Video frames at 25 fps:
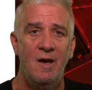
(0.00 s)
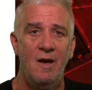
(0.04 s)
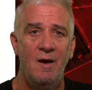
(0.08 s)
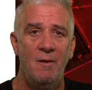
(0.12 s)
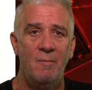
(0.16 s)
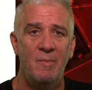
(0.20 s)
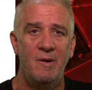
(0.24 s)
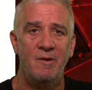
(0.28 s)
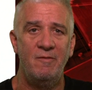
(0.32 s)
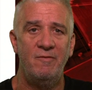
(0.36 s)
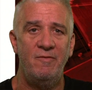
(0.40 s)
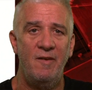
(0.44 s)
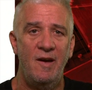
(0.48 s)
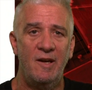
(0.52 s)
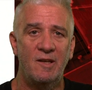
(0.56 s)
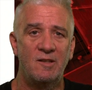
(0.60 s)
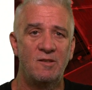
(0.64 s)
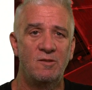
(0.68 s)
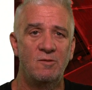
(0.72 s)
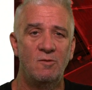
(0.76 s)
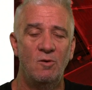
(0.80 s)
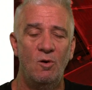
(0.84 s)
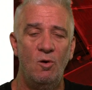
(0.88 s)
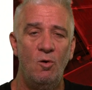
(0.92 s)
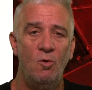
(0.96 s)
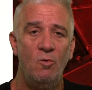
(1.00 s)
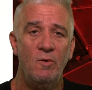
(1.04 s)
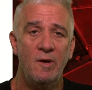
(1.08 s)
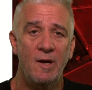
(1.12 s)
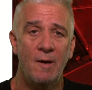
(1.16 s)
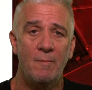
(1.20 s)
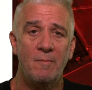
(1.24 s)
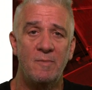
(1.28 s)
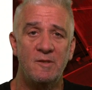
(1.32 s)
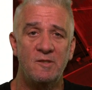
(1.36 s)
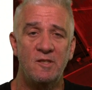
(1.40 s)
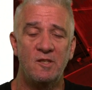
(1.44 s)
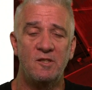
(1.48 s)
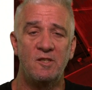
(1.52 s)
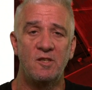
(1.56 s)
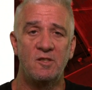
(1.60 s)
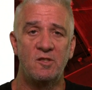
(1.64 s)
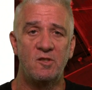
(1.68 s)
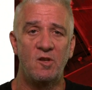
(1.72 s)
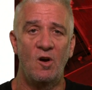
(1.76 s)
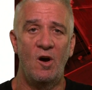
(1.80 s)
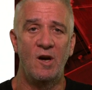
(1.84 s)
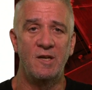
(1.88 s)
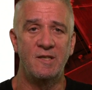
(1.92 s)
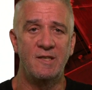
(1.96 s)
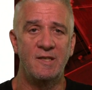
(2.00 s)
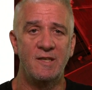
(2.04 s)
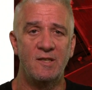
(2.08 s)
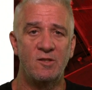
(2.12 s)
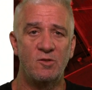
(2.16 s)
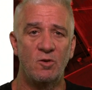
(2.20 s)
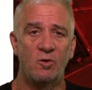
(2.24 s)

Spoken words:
But in fact, all numbers are just ideas